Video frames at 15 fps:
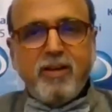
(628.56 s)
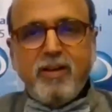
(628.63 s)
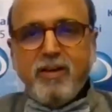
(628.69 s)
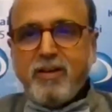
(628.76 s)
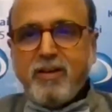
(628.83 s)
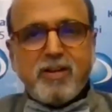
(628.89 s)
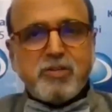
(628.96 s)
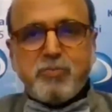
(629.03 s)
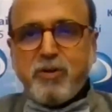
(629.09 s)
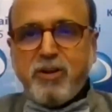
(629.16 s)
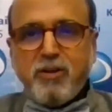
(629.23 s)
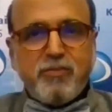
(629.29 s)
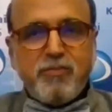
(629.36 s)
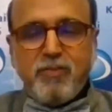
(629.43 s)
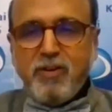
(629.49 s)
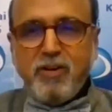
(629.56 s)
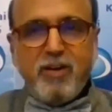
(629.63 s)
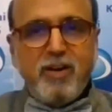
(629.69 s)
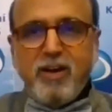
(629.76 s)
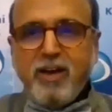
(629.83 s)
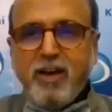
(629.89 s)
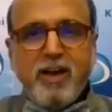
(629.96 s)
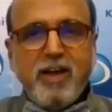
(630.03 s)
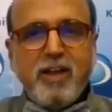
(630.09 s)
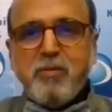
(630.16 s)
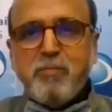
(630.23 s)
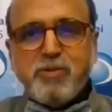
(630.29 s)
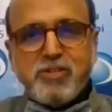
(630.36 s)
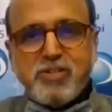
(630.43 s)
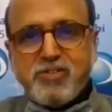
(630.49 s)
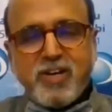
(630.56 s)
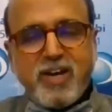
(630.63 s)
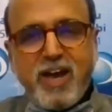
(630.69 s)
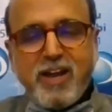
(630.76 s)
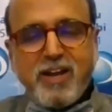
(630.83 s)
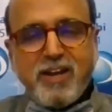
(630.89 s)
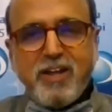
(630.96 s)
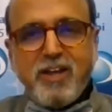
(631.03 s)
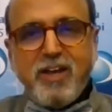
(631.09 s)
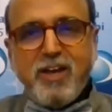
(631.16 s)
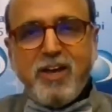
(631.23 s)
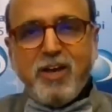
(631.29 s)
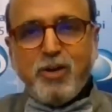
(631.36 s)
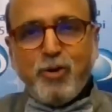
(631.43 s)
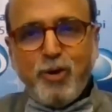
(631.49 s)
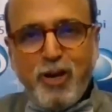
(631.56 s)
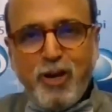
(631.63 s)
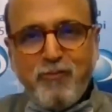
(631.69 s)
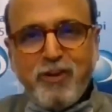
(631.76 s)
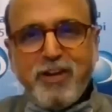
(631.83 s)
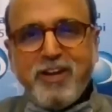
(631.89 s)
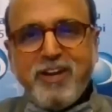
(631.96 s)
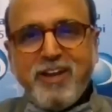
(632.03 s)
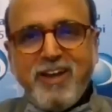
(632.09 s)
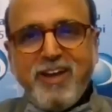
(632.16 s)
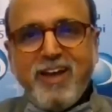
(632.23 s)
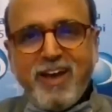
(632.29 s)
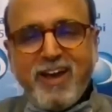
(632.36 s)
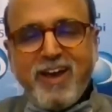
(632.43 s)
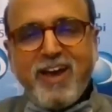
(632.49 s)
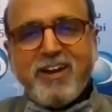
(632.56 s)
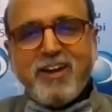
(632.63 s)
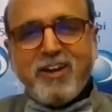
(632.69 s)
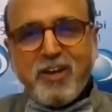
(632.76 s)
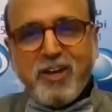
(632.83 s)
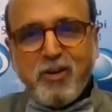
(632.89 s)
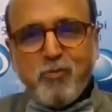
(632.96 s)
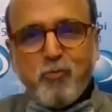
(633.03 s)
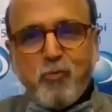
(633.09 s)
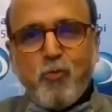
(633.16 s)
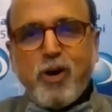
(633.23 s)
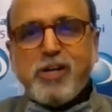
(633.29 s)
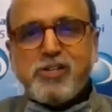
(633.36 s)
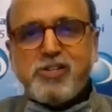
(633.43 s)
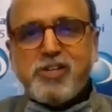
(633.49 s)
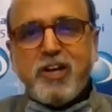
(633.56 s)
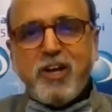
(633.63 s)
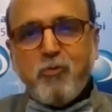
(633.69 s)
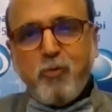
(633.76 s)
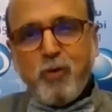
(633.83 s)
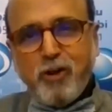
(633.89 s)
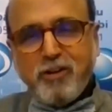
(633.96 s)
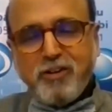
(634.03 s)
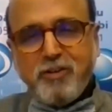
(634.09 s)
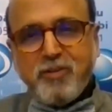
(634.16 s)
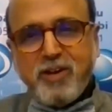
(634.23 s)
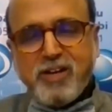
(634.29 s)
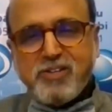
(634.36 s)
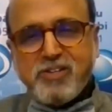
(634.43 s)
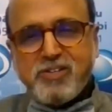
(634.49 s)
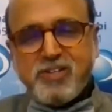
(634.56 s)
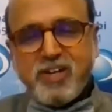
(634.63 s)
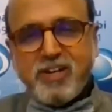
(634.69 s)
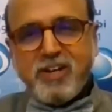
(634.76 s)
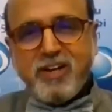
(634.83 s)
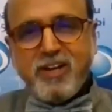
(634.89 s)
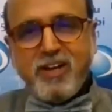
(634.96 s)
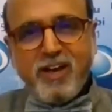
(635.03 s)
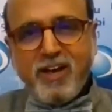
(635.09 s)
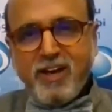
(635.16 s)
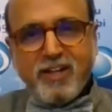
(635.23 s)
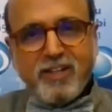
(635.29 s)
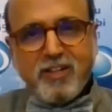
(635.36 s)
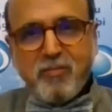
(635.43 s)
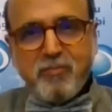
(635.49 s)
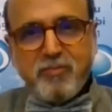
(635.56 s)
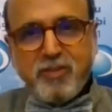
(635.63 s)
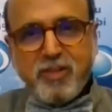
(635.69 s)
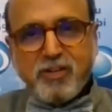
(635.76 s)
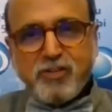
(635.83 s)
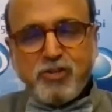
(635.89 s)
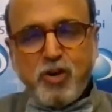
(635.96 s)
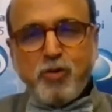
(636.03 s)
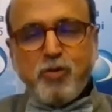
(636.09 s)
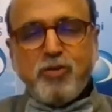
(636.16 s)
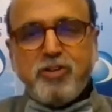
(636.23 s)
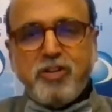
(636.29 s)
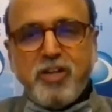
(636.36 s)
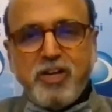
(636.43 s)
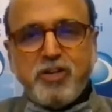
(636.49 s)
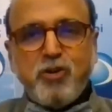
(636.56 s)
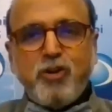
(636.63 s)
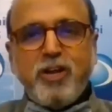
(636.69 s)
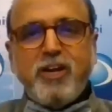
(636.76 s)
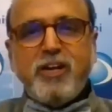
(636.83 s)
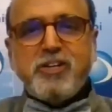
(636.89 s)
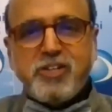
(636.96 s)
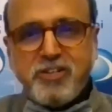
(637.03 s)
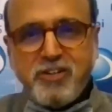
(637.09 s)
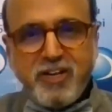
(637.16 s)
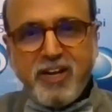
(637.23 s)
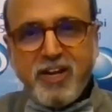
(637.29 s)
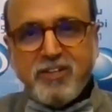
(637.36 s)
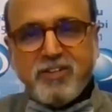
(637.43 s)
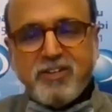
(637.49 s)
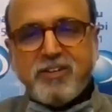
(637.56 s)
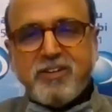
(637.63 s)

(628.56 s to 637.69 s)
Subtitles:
irrespective of any business again. You live in, again, in one single world, as I said. There is no territorial integrity either.